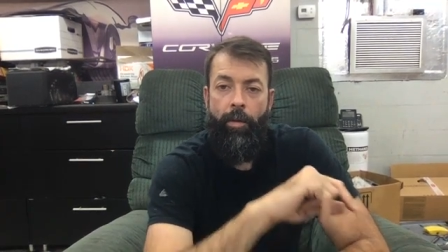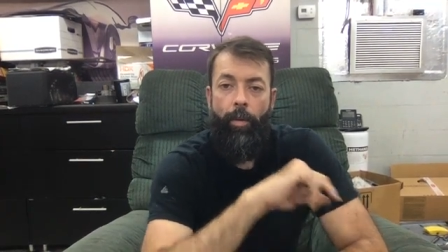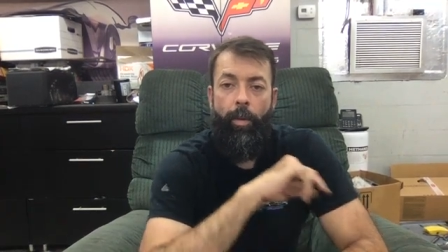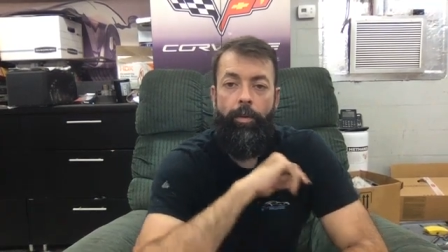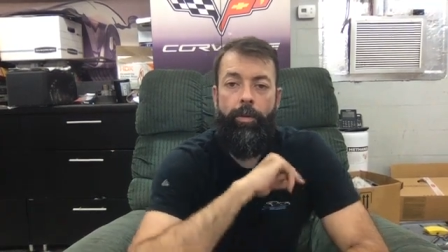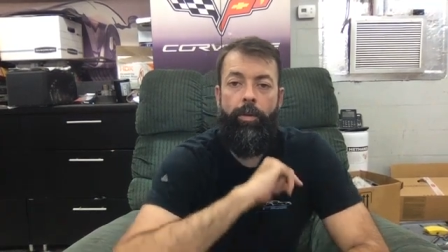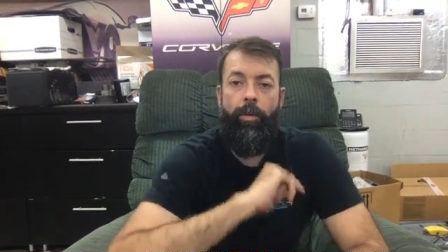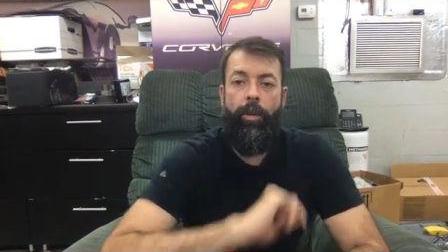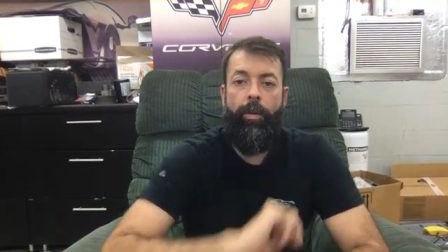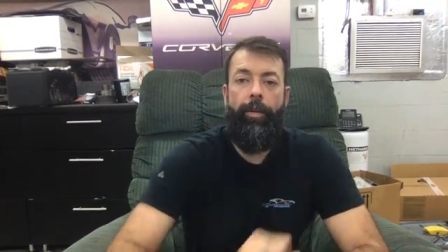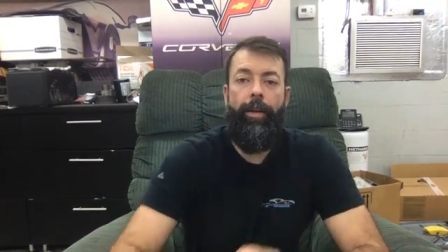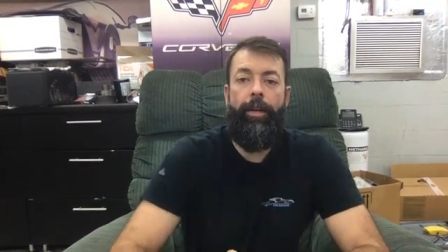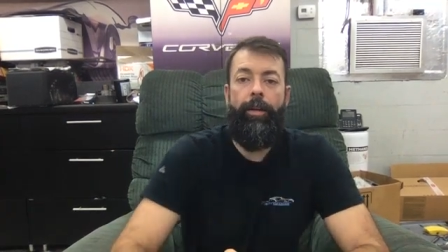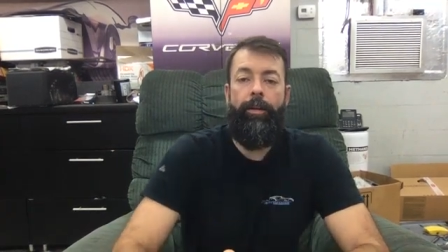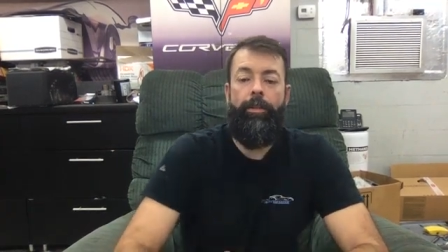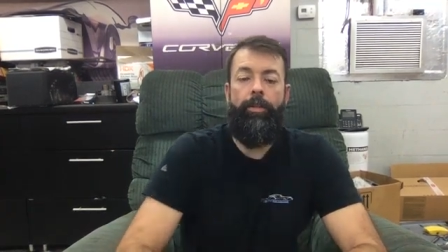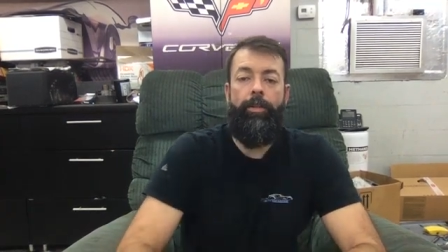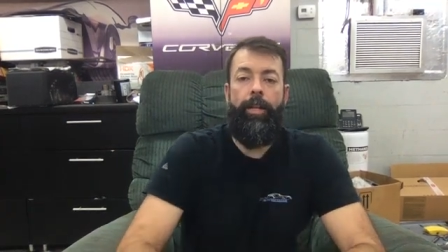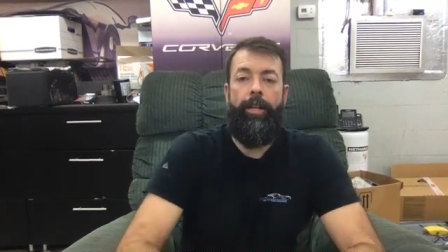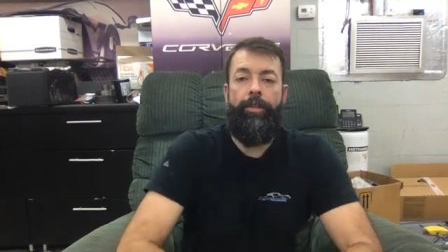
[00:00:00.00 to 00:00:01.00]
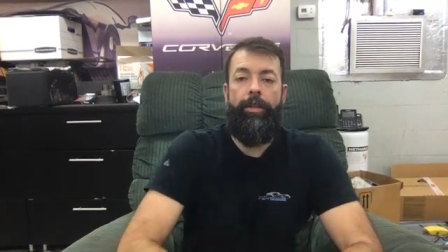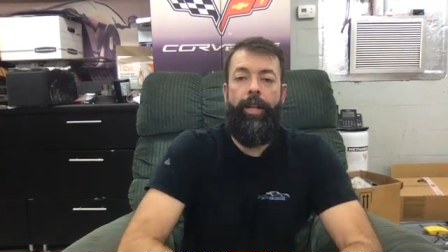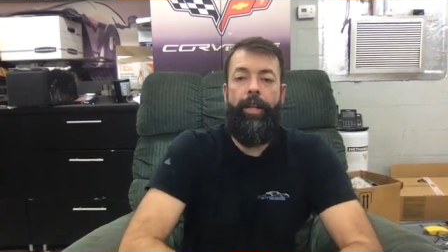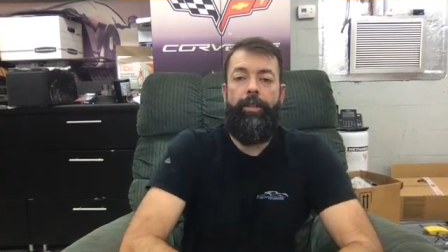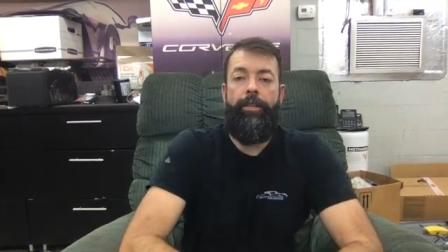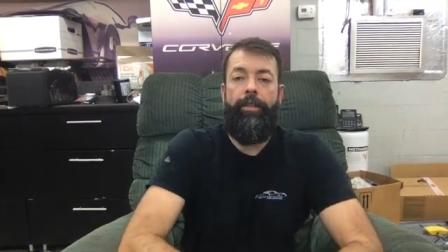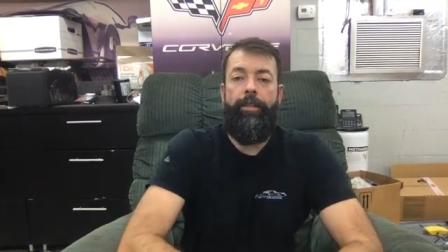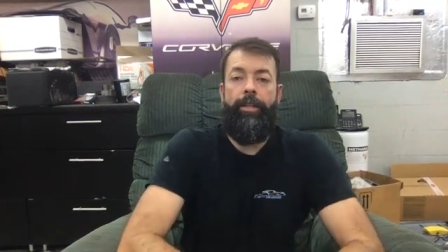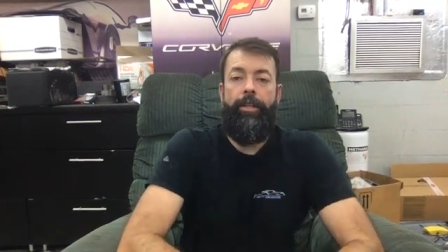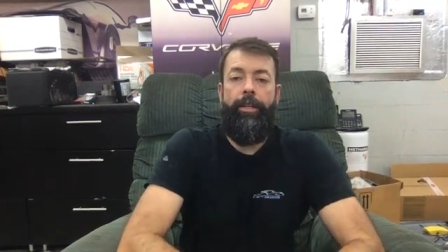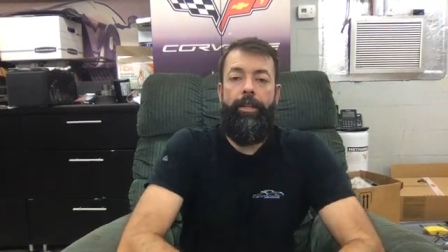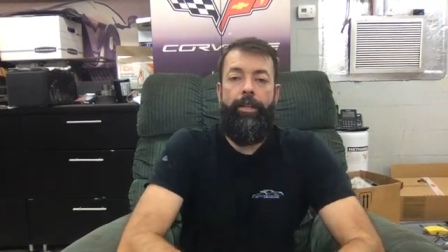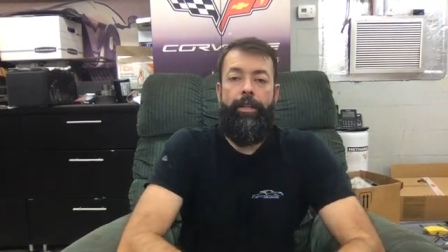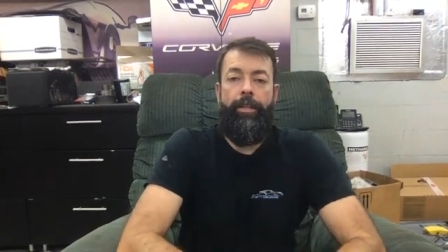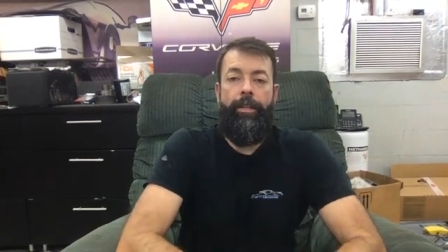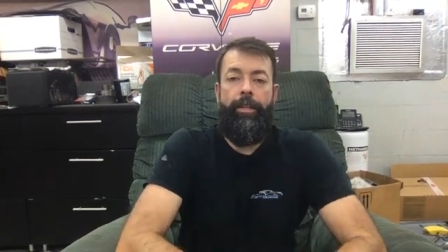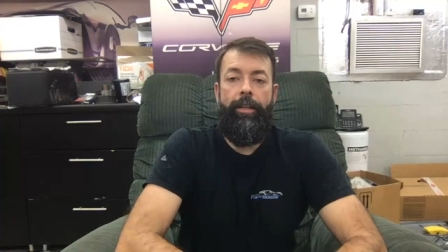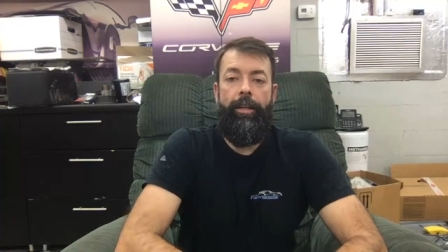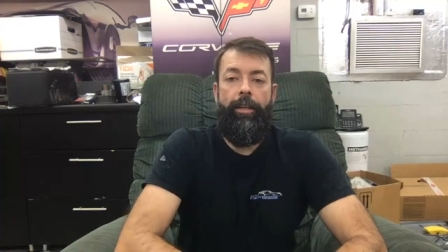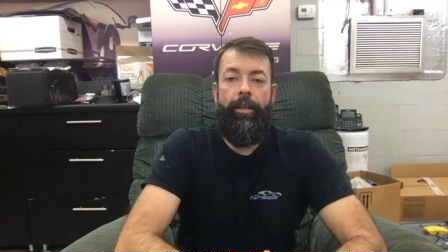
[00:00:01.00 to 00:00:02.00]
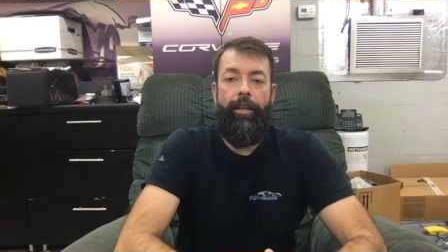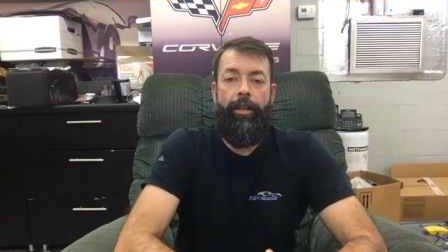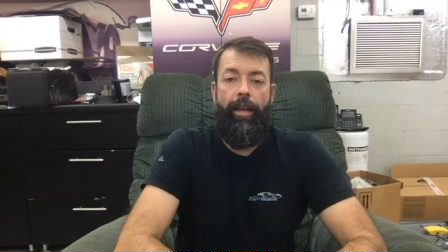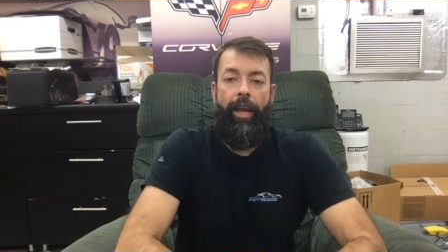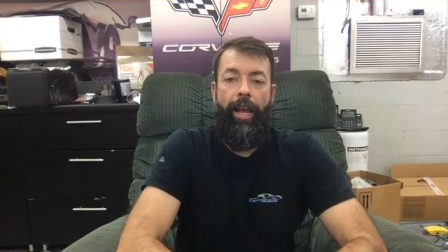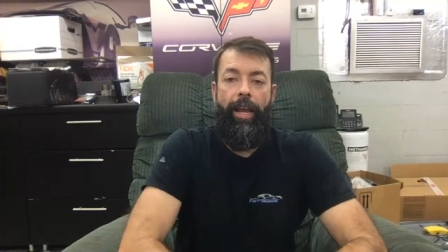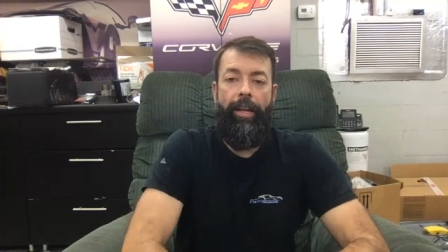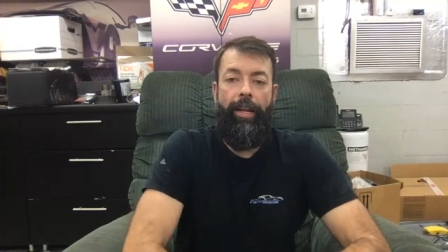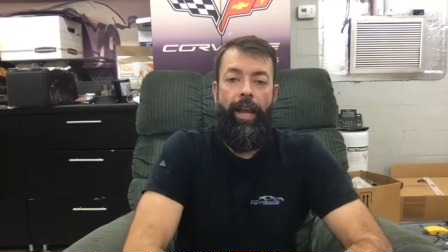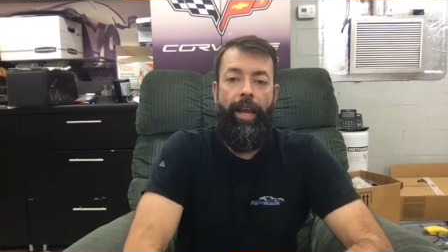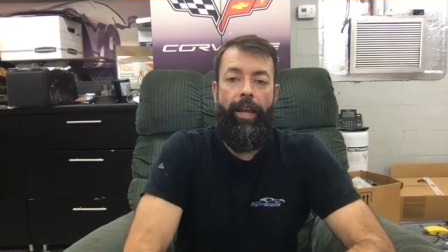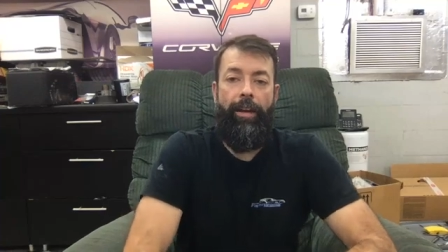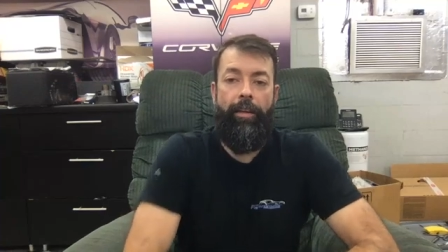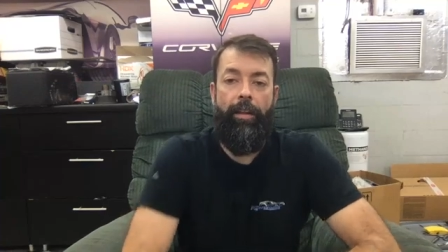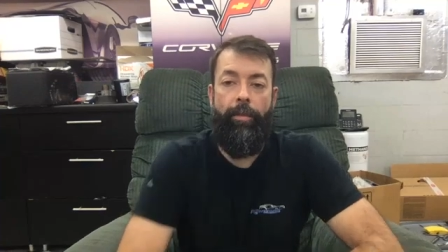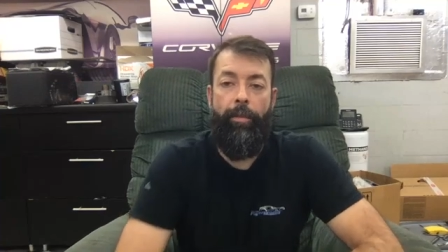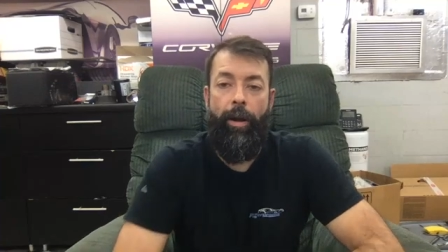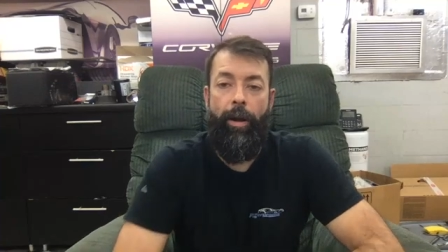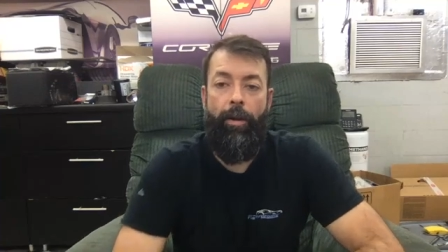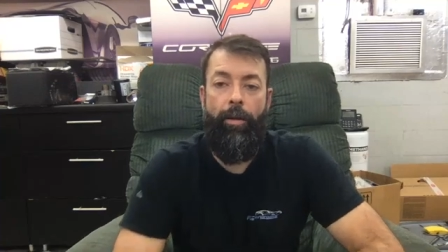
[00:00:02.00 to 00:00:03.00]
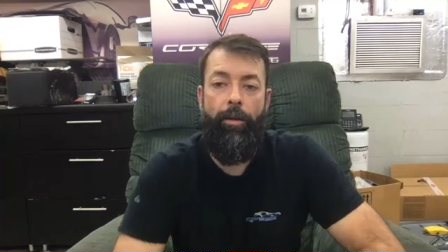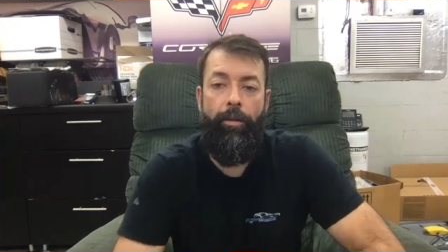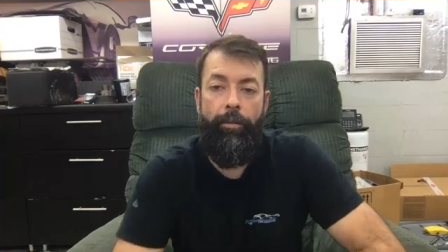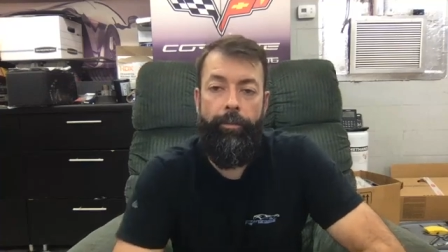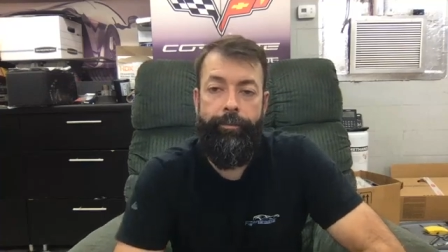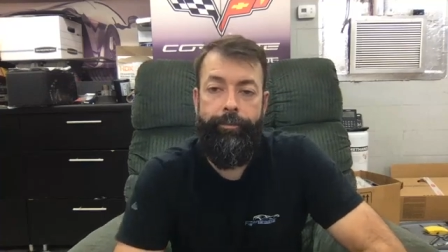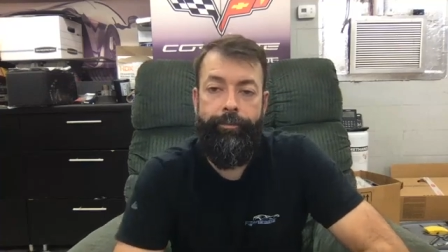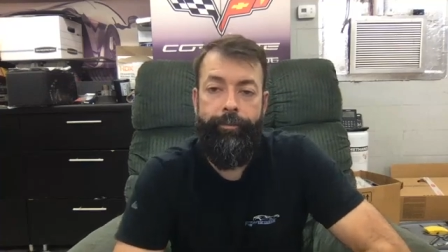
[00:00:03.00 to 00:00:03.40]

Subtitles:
What would you recommend in a 2018 8 Camaro